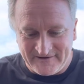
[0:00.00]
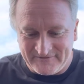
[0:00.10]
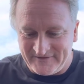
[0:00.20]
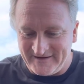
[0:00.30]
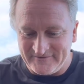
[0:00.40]

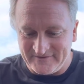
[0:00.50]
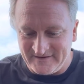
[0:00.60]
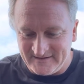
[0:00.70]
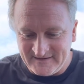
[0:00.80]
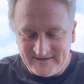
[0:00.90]
if
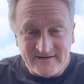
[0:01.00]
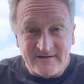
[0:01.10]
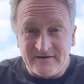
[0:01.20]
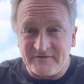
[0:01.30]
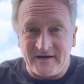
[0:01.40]
I've
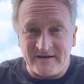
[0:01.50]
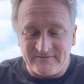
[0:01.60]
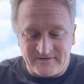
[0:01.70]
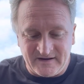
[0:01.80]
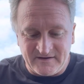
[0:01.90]
kind
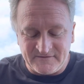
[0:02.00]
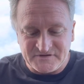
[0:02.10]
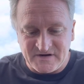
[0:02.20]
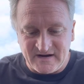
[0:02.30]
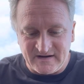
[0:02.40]
of gotten off
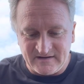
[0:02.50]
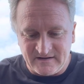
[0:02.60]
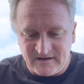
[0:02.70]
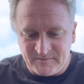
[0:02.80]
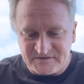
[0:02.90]
track
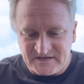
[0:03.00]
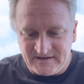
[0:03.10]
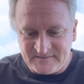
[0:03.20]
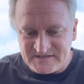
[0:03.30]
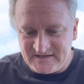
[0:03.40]
a couple
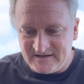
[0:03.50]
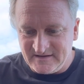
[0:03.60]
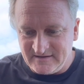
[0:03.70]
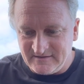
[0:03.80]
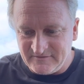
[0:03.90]
times
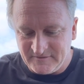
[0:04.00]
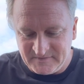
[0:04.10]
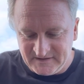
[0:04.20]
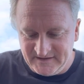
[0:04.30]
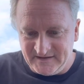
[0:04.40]
from
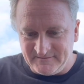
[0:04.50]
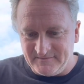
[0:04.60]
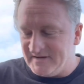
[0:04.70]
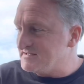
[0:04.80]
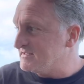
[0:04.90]
deleting
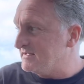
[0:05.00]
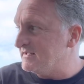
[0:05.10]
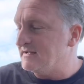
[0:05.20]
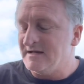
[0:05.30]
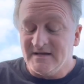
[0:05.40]

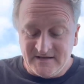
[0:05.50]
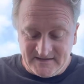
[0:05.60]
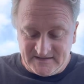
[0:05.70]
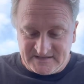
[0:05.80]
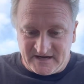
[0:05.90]
basically
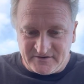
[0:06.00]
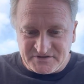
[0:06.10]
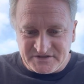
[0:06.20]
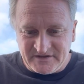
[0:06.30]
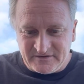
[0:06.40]
the entire
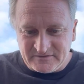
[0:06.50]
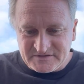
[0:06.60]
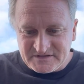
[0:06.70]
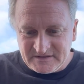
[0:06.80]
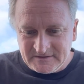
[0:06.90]
show.
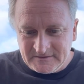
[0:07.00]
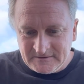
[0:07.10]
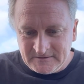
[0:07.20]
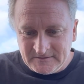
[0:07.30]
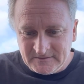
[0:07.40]

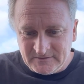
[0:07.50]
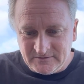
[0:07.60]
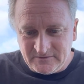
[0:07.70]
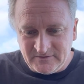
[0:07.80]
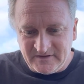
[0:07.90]

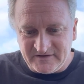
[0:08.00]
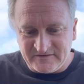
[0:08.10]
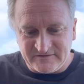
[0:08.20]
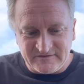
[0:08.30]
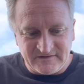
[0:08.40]
So
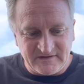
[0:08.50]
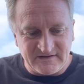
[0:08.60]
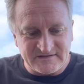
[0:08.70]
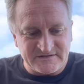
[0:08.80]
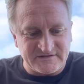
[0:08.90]
let's
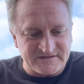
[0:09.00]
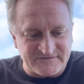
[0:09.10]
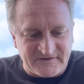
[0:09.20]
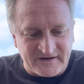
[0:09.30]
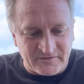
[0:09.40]
get to this
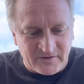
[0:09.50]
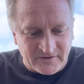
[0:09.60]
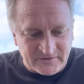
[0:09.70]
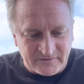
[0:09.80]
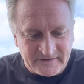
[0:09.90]
final
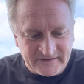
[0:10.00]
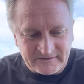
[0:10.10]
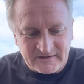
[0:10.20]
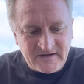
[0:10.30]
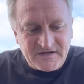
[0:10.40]
article
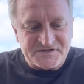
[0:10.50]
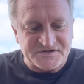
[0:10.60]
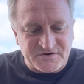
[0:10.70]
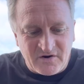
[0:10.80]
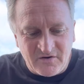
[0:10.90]
here.
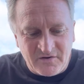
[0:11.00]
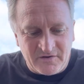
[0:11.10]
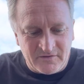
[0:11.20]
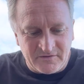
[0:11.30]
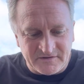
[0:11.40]

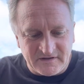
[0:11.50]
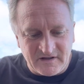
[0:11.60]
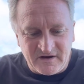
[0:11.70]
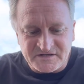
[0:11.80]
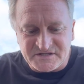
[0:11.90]
Stronghold
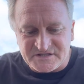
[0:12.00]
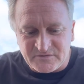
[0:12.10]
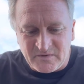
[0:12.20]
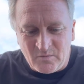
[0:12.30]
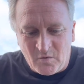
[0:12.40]
launches a
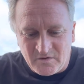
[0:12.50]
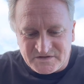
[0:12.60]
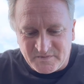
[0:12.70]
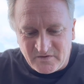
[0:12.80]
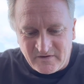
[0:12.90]

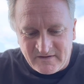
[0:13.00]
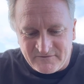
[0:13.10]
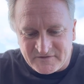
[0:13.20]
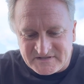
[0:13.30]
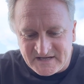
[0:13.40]
rewards program
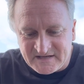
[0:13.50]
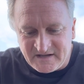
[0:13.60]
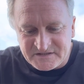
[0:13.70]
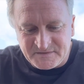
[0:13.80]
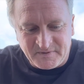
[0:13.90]
for
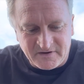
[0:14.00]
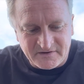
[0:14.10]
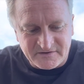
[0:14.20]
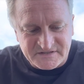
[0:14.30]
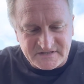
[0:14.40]
technology
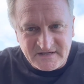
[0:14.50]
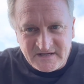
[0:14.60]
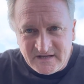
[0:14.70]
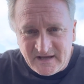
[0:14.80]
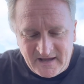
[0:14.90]
partners
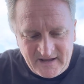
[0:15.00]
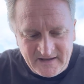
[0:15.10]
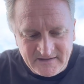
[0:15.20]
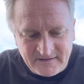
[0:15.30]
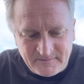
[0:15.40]

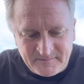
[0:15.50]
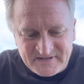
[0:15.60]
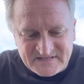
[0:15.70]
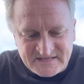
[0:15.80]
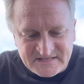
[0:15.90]
and
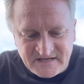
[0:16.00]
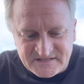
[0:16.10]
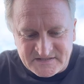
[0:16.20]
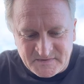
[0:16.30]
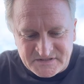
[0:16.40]
business
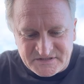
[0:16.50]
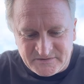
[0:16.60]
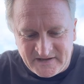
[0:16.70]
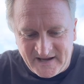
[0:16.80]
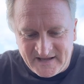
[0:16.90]
customers
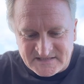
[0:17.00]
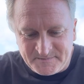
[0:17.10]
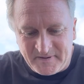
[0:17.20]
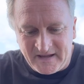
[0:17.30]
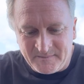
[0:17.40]
to enhance
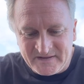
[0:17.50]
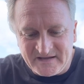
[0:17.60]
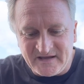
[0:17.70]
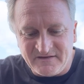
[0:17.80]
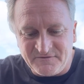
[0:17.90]
payment
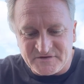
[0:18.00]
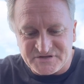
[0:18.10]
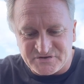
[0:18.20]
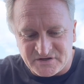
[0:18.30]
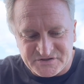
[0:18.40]

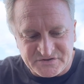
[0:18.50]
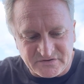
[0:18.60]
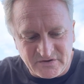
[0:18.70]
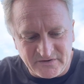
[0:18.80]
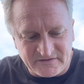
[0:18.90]
infrastructure
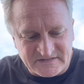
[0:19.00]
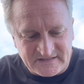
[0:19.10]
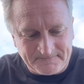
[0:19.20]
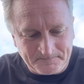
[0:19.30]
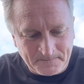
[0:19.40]

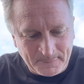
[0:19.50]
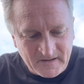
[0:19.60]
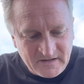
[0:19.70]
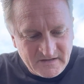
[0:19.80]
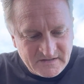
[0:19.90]
loyalty.
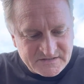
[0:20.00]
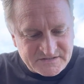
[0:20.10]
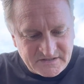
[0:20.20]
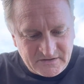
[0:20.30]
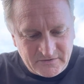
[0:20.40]

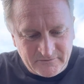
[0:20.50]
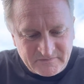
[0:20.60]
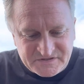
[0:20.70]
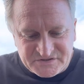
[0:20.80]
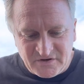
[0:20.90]
So
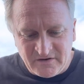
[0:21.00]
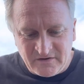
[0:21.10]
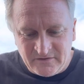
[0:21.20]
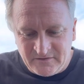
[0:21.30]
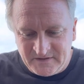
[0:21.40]

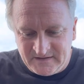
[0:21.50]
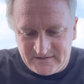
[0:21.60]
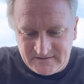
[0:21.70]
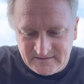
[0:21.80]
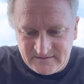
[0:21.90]
Stronghold,
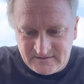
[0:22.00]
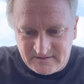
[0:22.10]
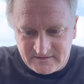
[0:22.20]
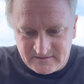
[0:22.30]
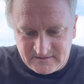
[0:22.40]

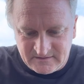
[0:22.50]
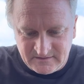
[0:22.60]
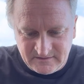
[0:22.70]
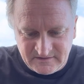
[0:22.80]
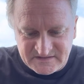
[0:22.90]

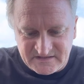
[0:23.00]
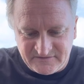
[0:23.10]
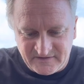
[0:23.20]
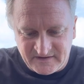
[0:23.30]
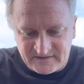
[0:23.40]
let's see
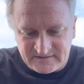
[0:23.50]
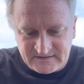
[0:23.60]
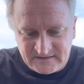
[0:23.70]
if I'm